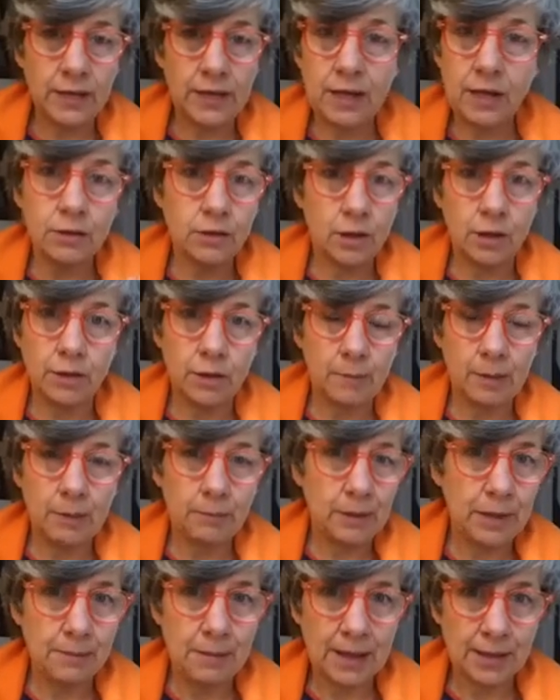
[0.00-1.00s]
of videos on the
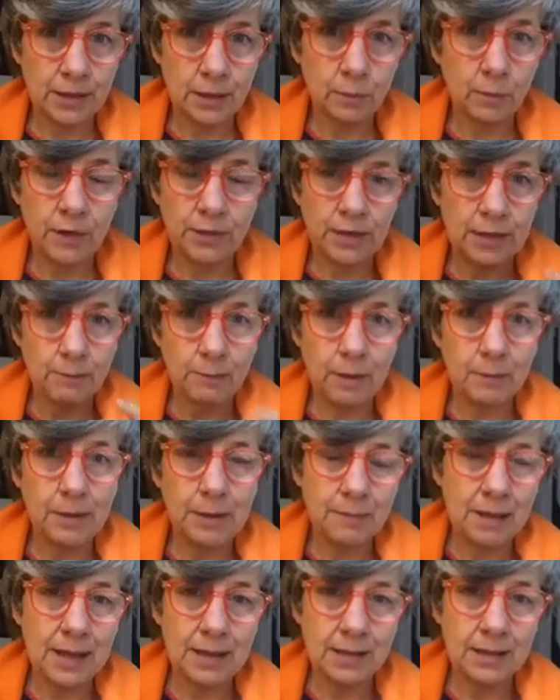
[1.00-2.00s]
Bubbly Maths one. There's
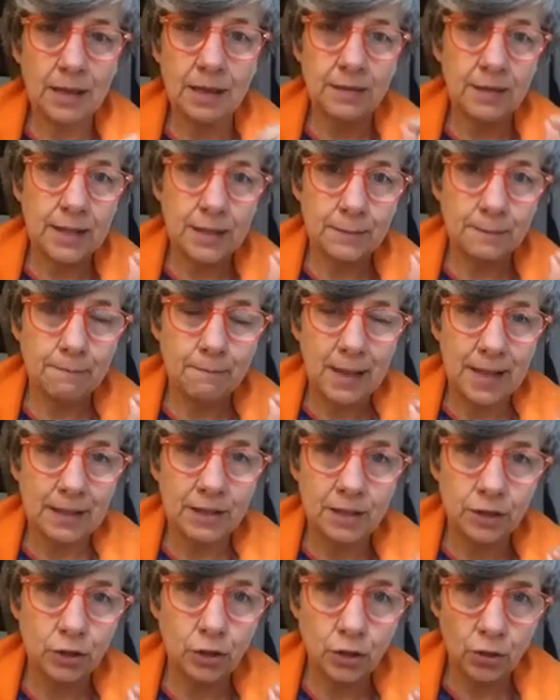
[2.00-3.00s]
Bubbly Maths and there's
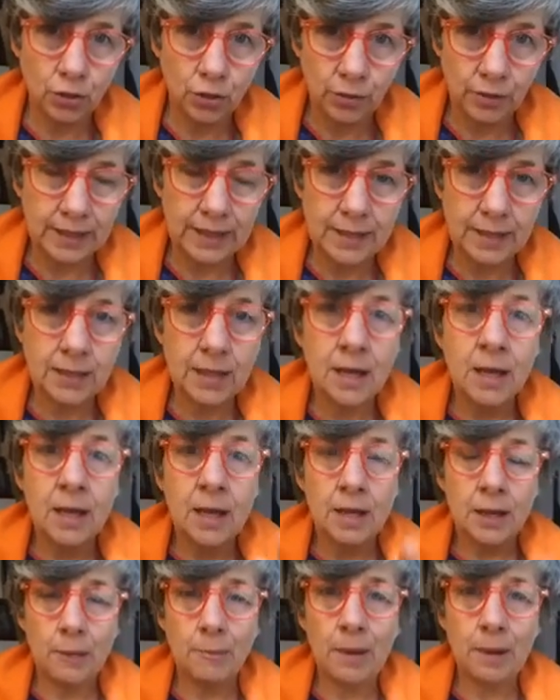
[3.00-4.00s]
Maths Toys.
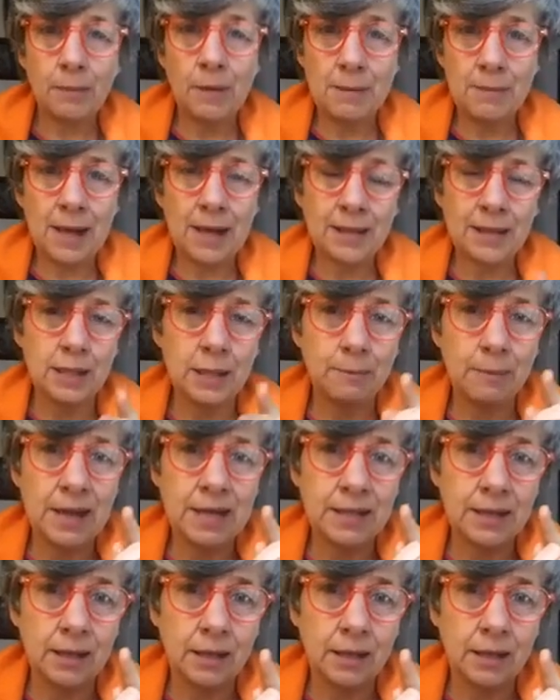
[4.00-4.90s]
The Bubbly Maths is